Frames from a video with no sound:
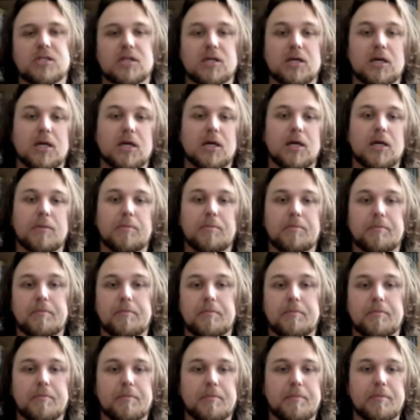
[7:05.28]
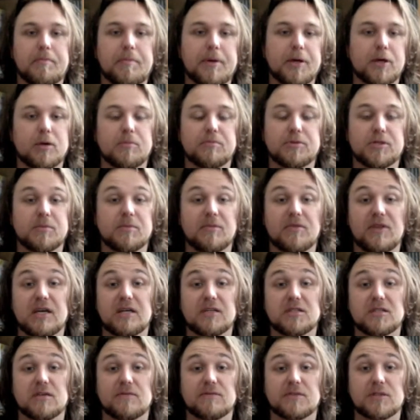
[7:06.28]
to pick up some
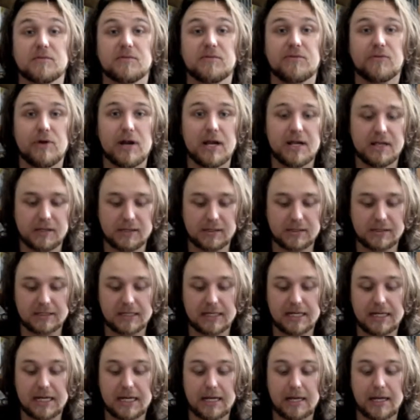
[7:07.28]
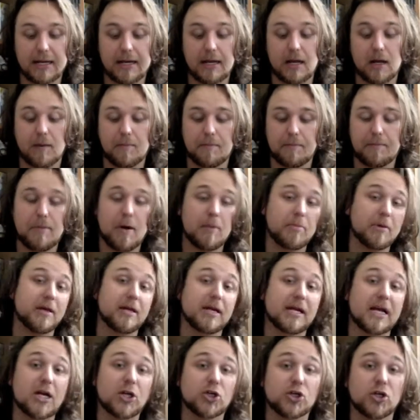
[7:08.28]
things off some friends, and I popped
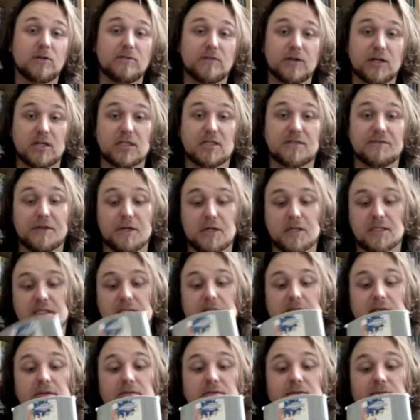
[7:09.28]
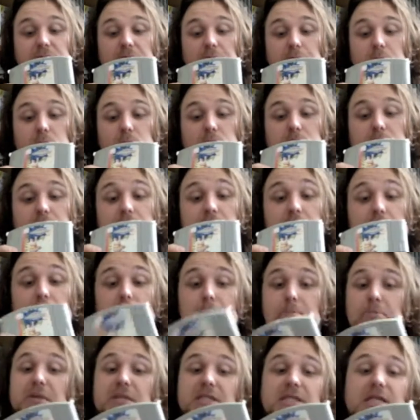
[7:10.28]
into Cash Converters first and found
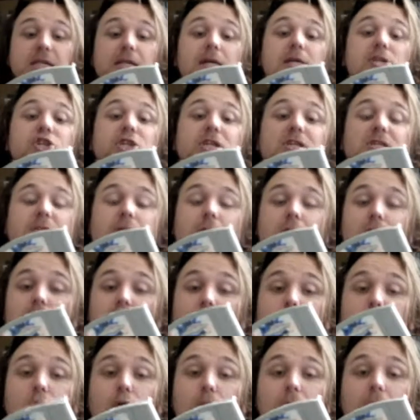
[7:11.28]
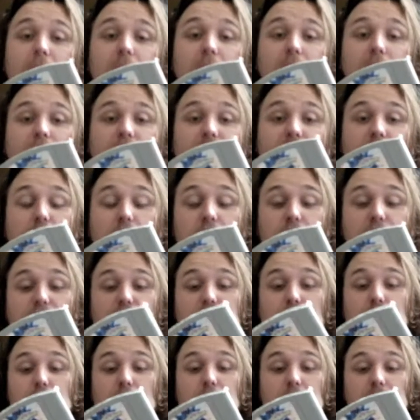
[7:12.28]
Mystical Ninja Star Goemon for
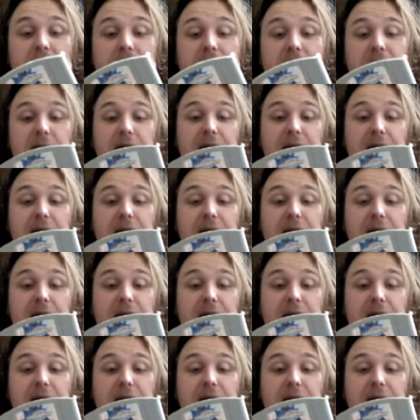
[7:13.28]
£2.